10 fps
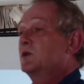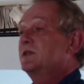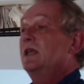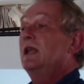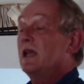
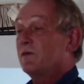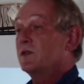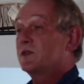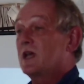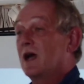that
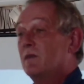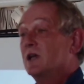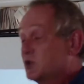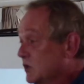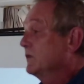was uh,
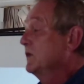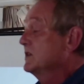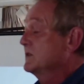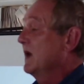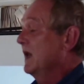uh
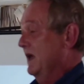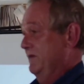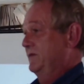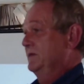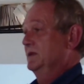side effects.
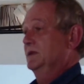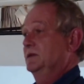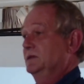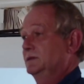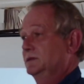Uh,
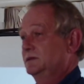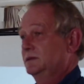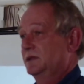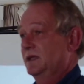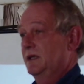
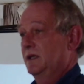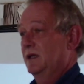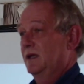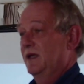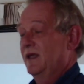side effects
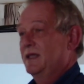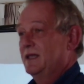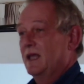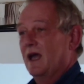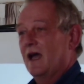
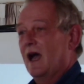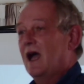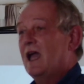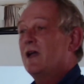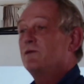were all of
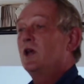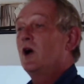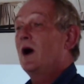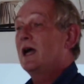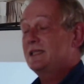them were